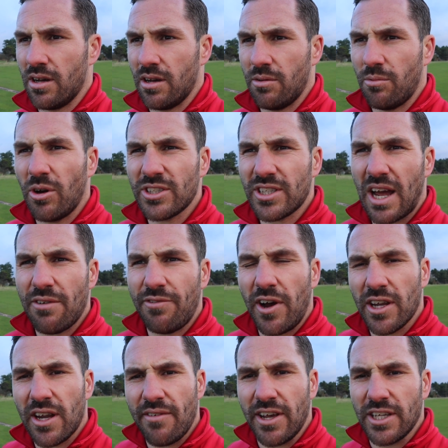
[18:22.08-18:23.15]
What? How
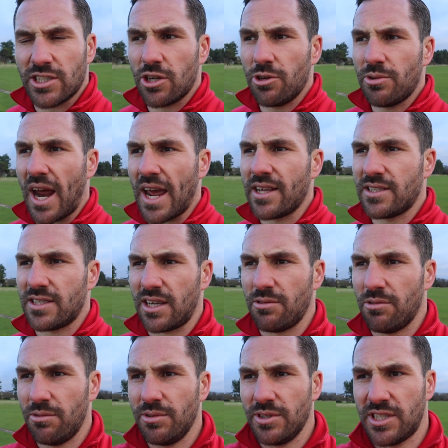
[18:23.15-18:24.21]
far did I have it in? 290.
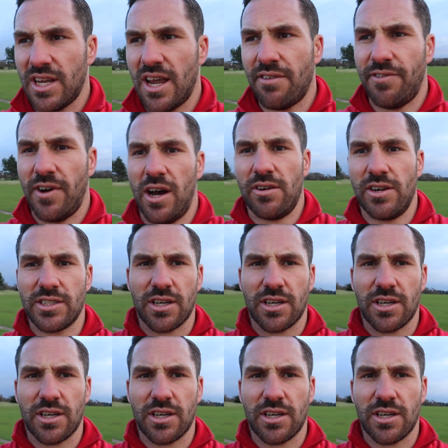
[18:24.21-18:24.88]
Well, we'll see how far it's